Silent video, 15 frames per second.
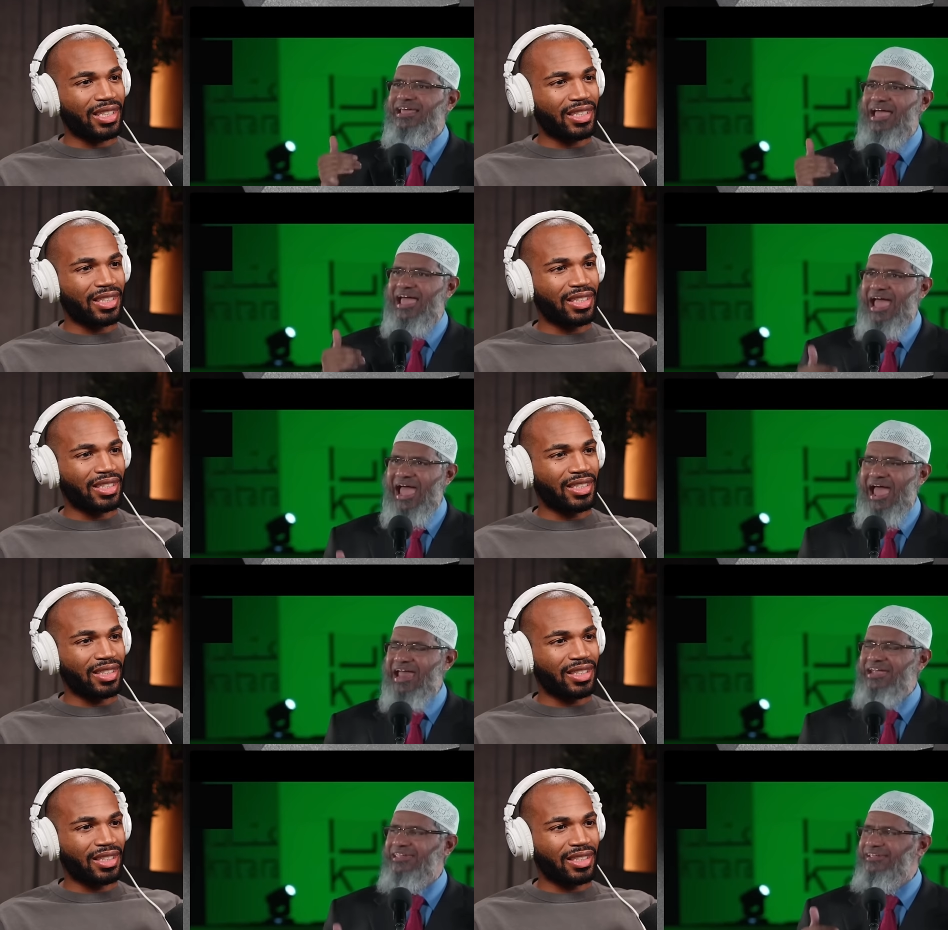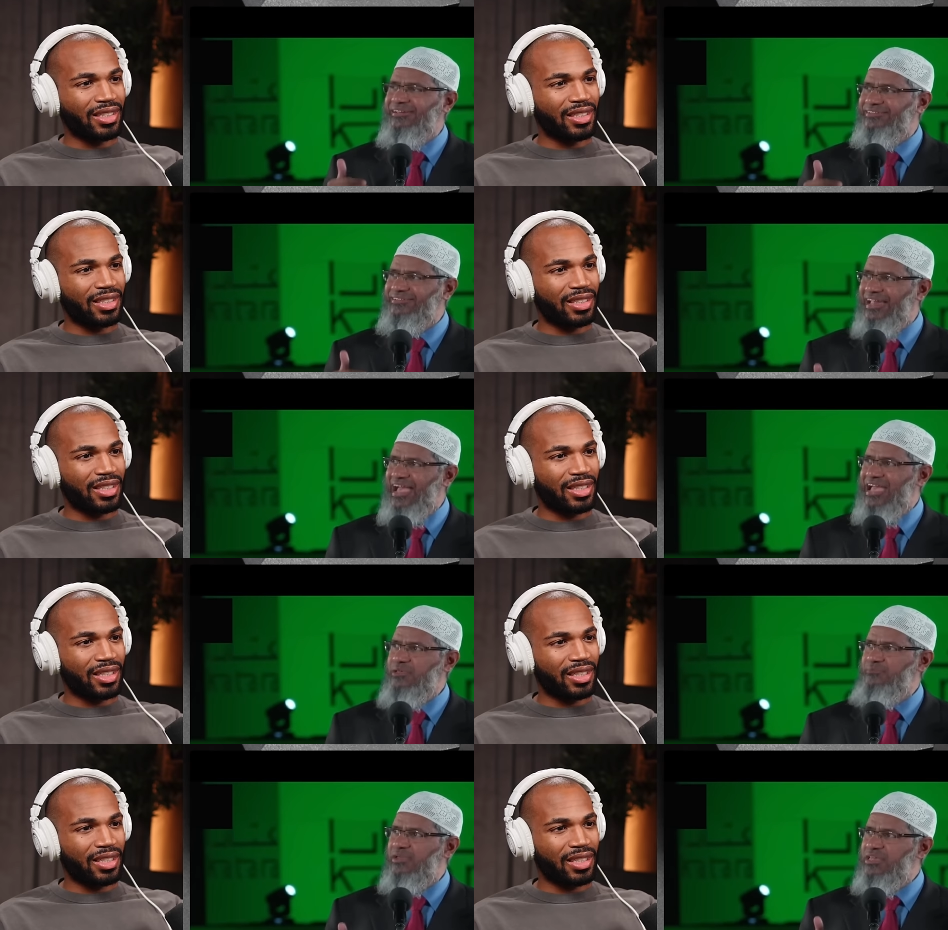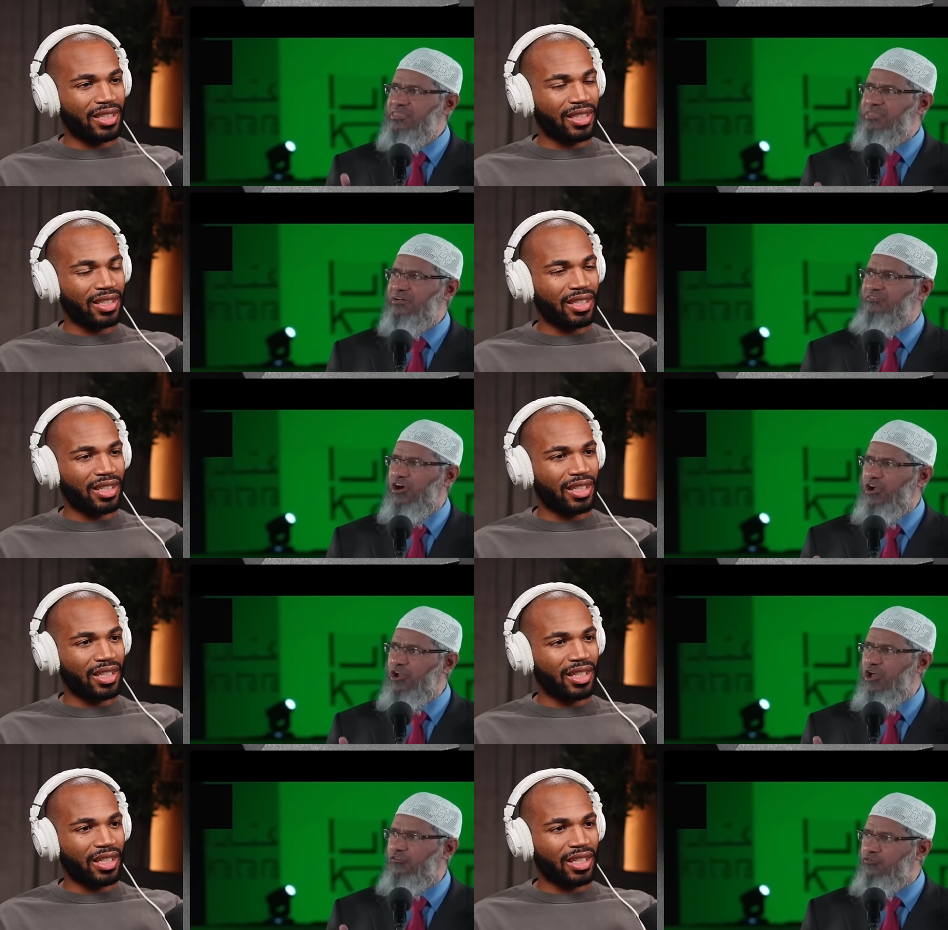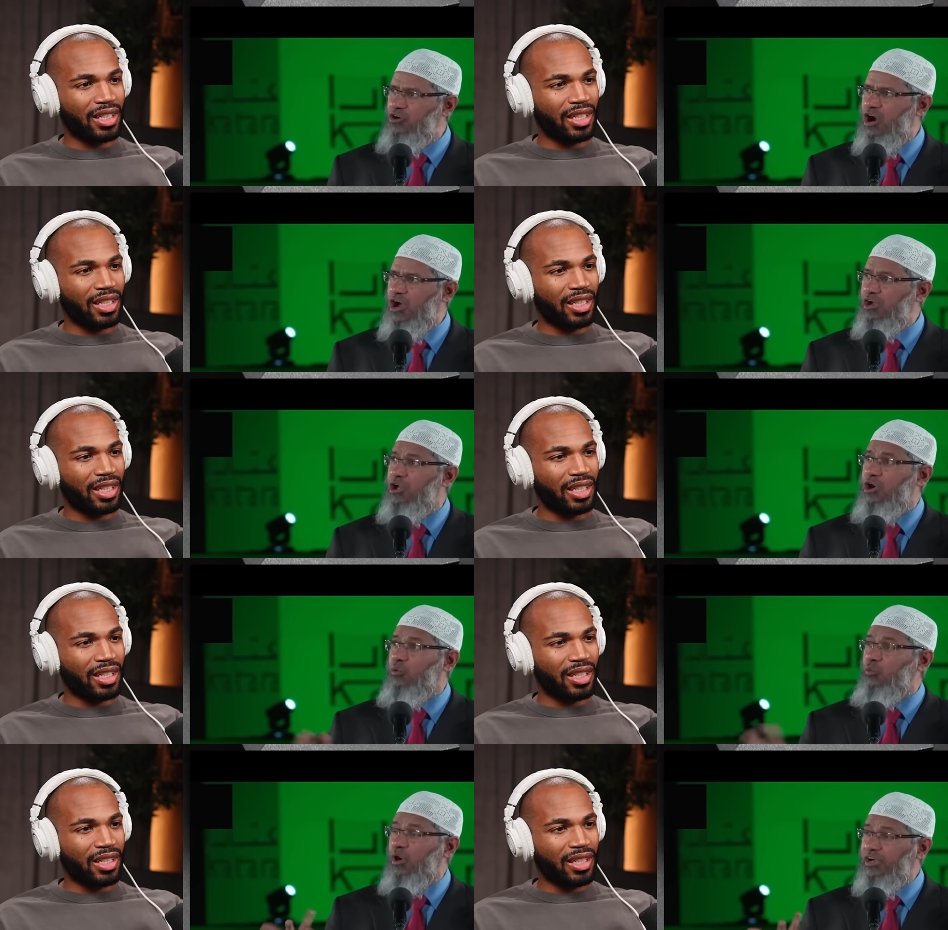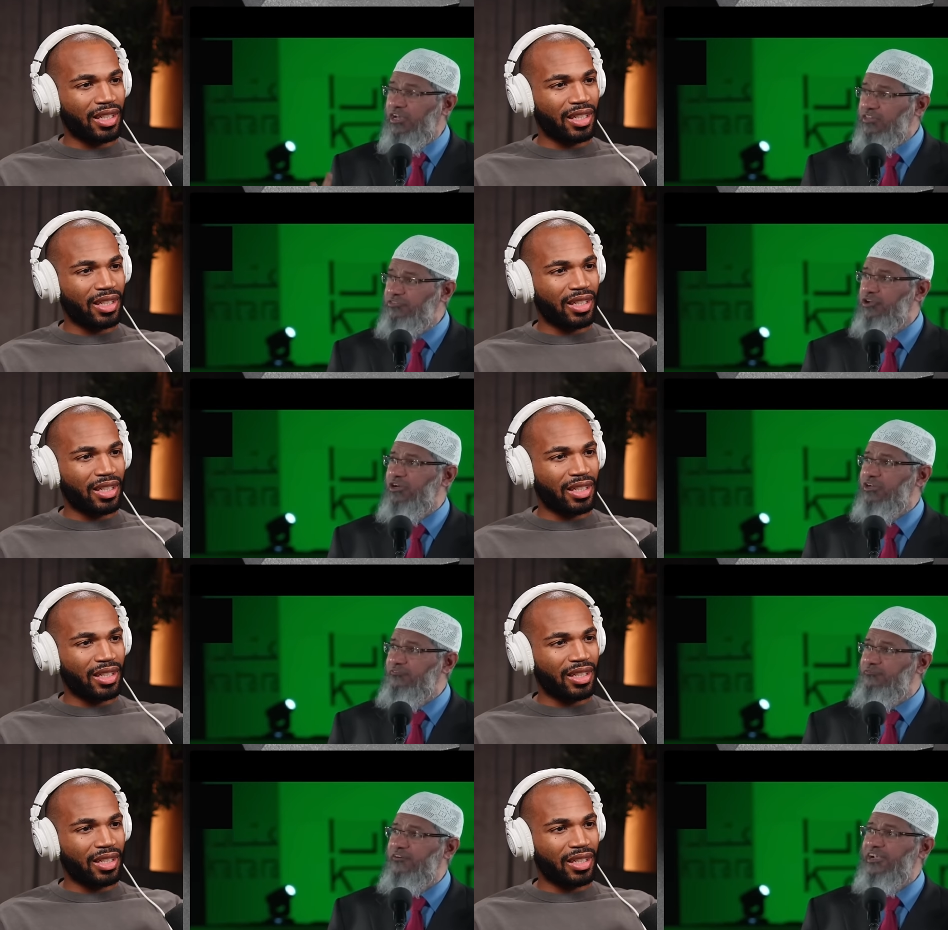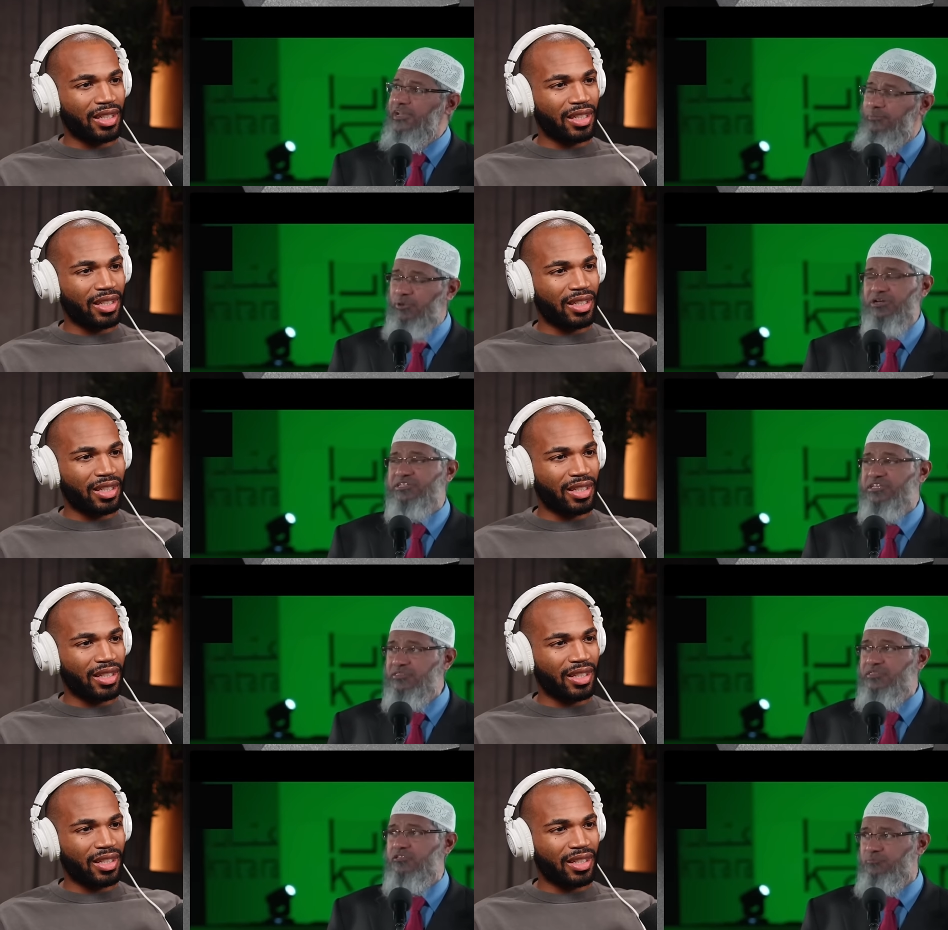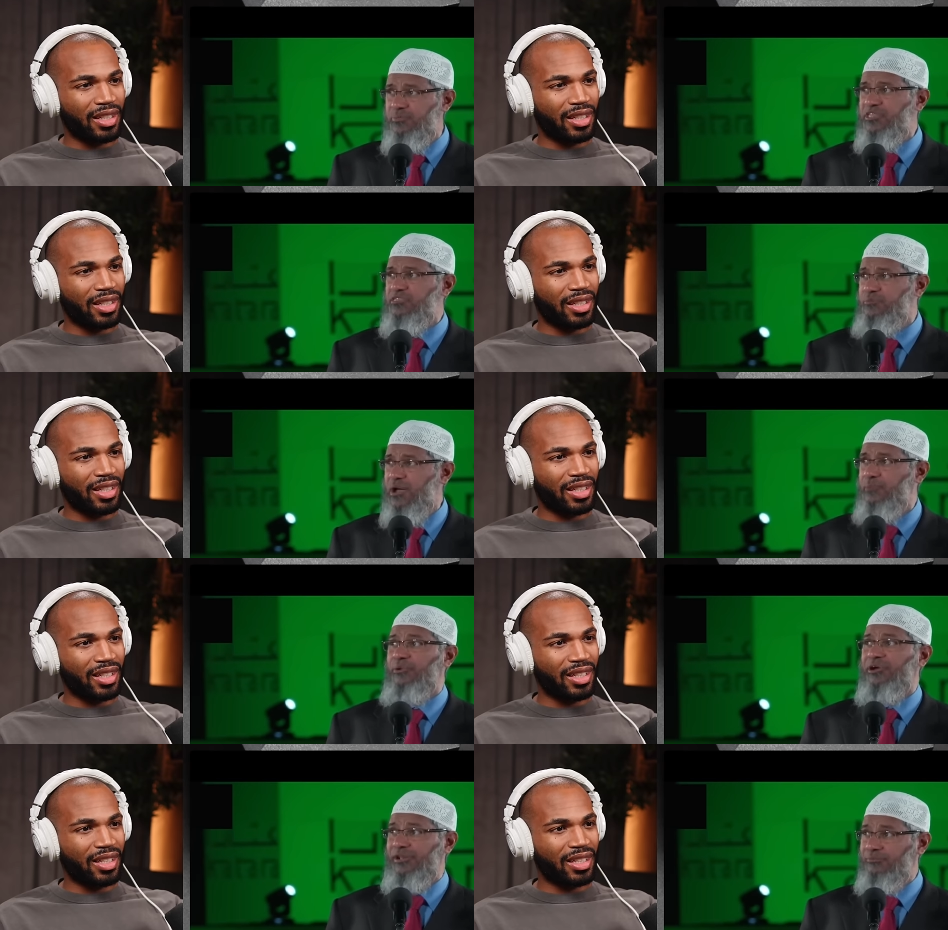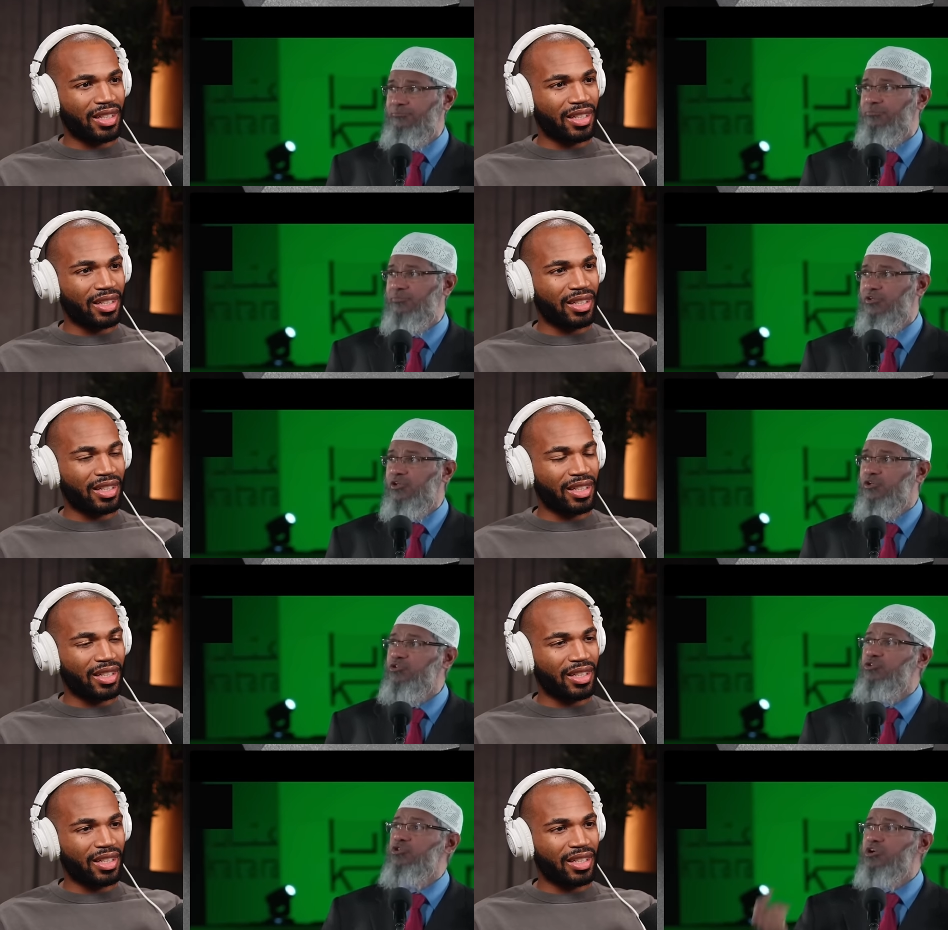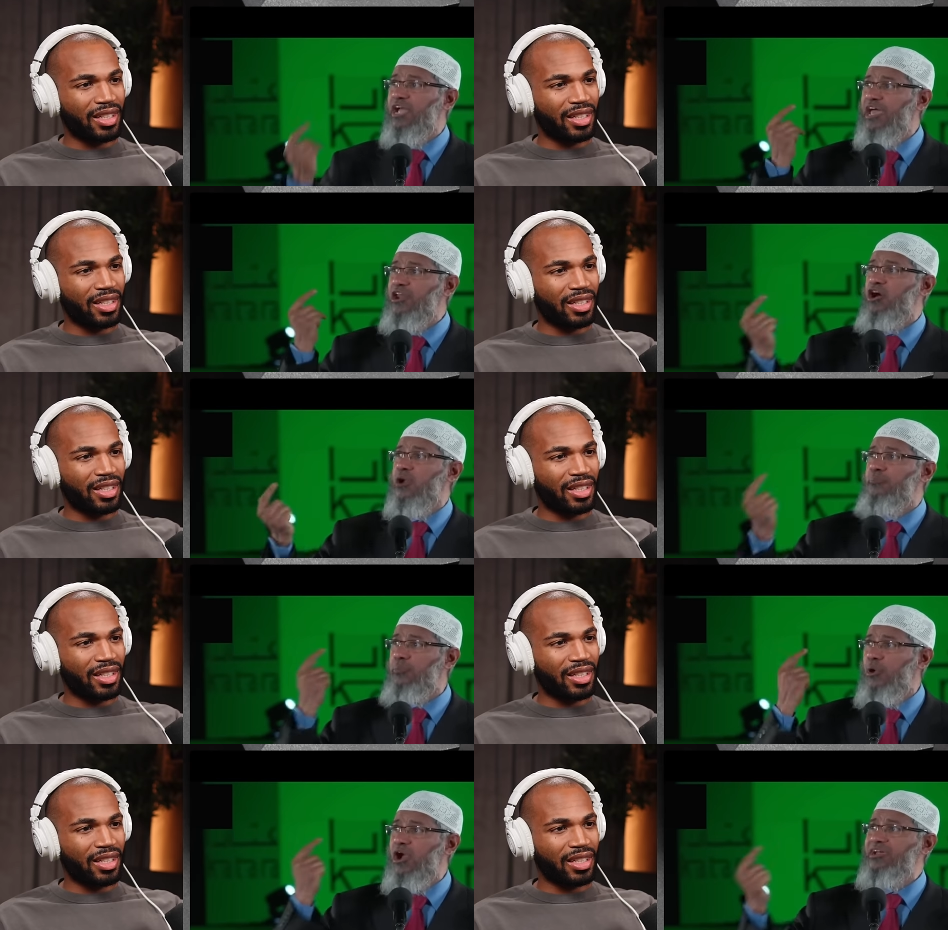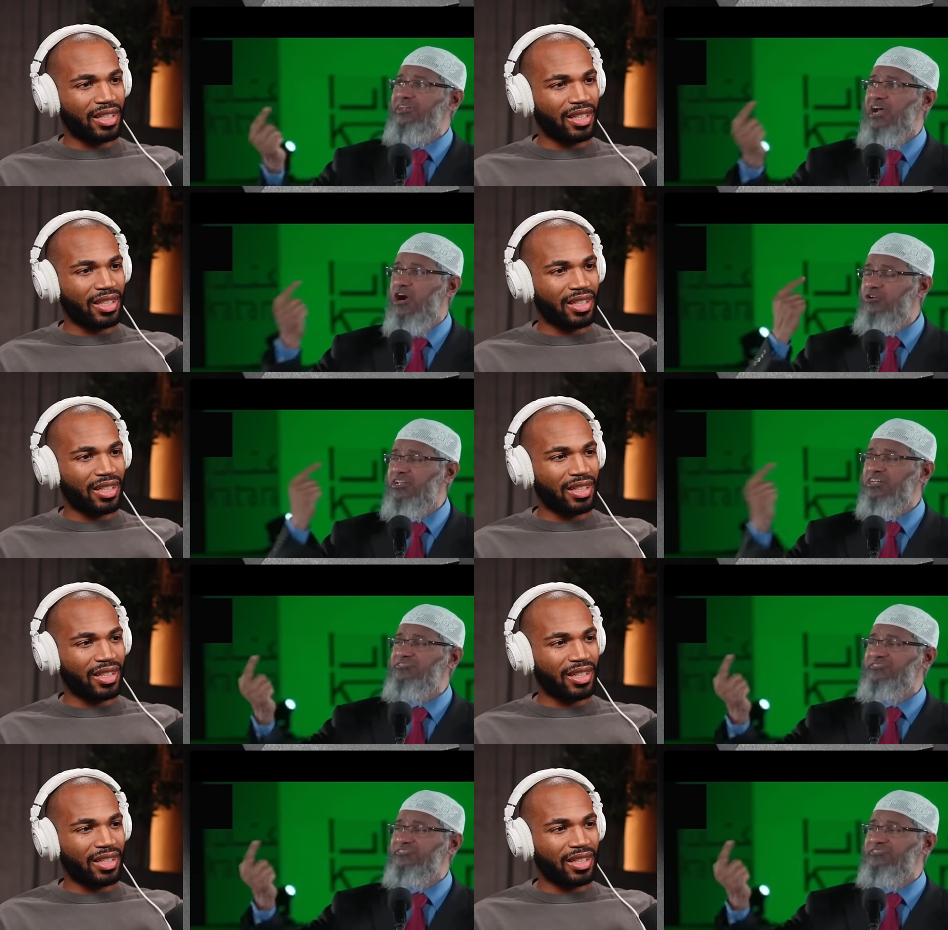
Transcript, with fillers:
Speaker 1: what Jesus at his did? time is the word of God. What is so different about Jesus? Peace be upon him. You the cannot difference. point out a